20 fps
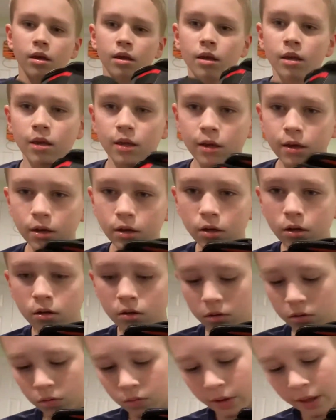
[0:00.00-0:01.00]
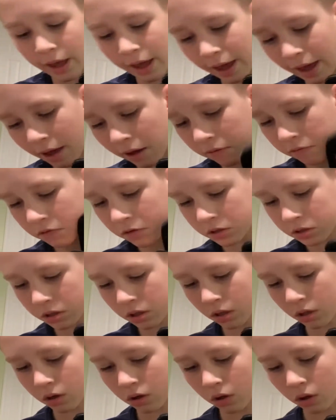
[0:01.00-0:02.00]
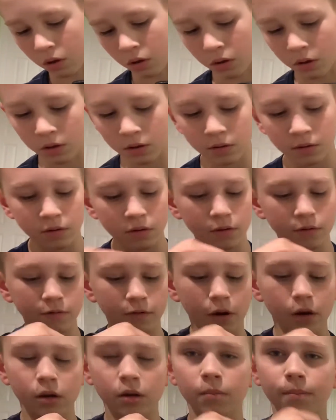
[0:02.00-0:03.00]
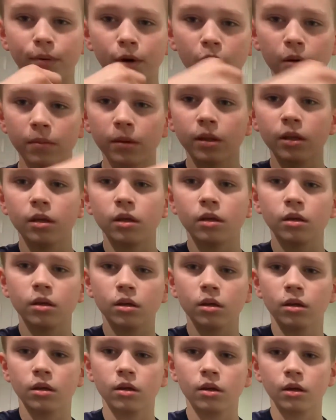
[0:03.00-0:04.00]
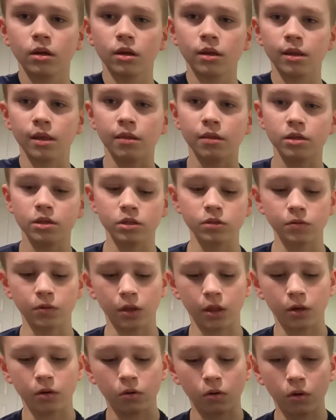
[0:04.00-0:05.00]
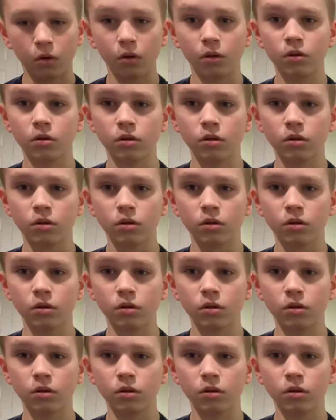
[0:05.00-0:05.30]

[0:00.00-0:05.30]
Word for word: here we have this little front compartment, and this is really cool.